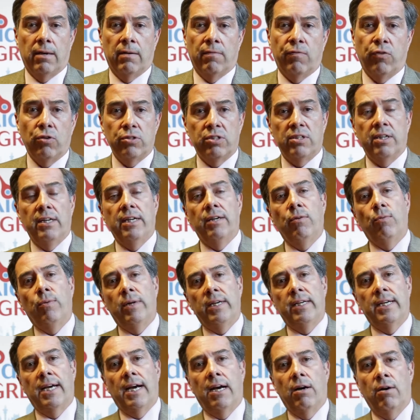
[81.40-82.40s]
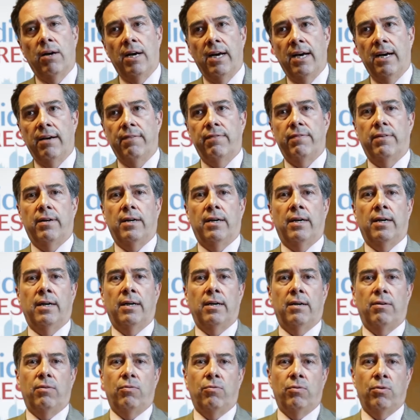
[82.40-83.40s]
Fortunately, we now have
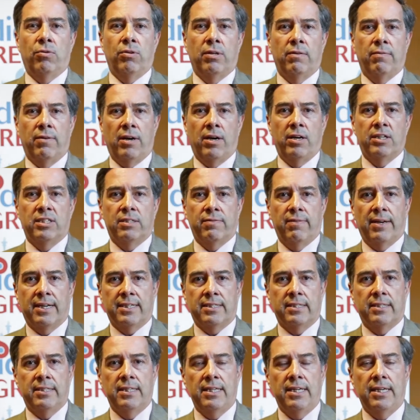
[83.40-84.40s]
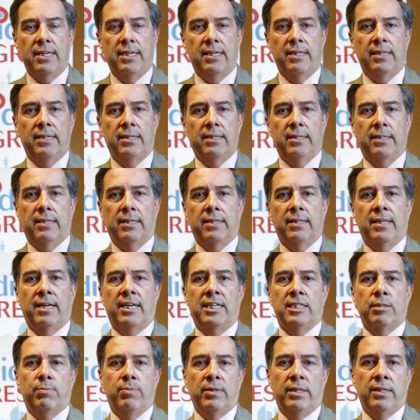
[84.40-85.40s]
a rotavirus vaccine that
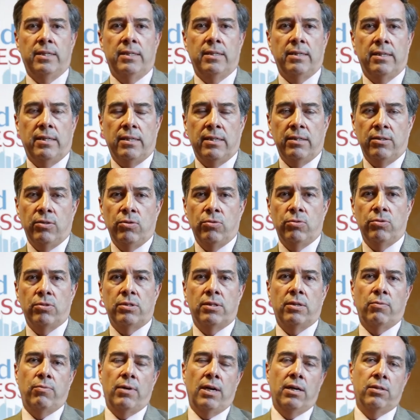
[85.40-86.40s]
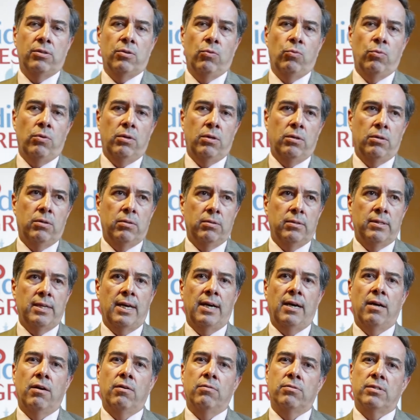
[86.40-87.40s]
has been in use around the world
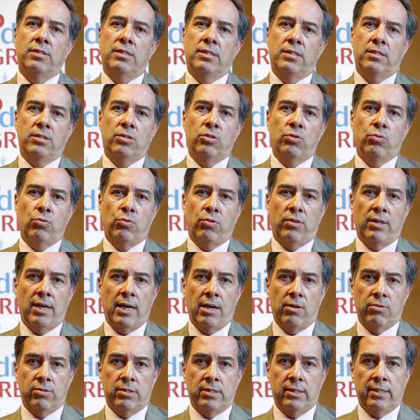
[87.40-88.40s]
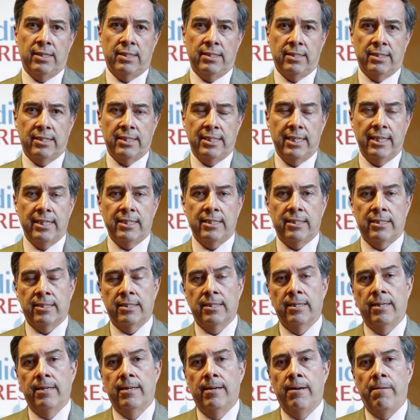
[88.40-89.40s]
now since two thousand six.
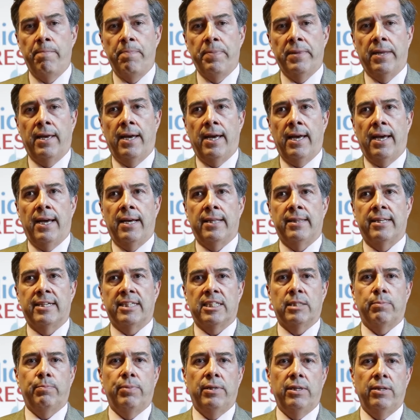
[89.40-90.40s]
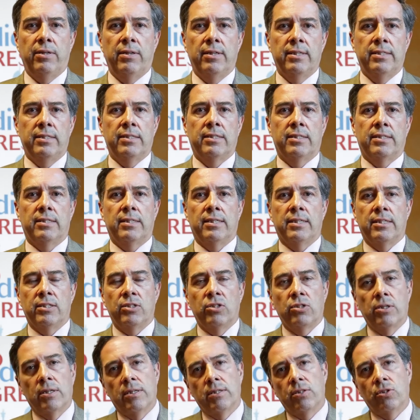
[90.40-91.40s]
And the experience
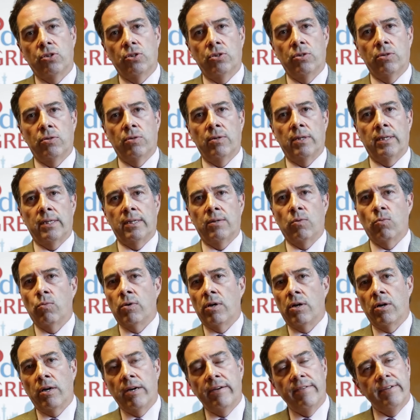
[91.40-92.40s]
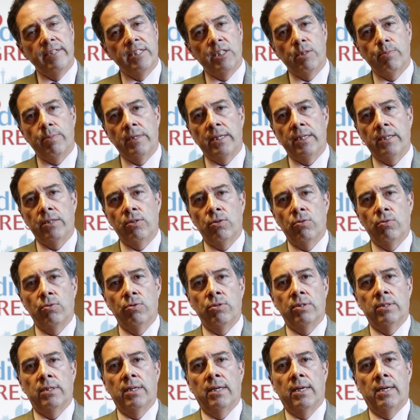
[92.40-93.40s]
is showing, wherever it's being
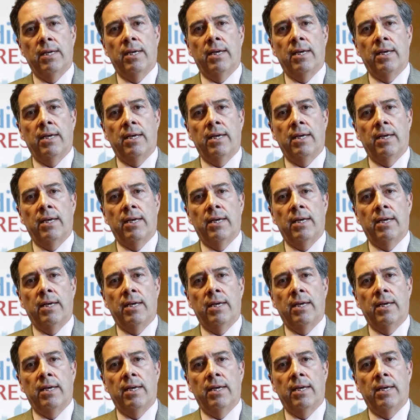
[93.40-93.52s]
used,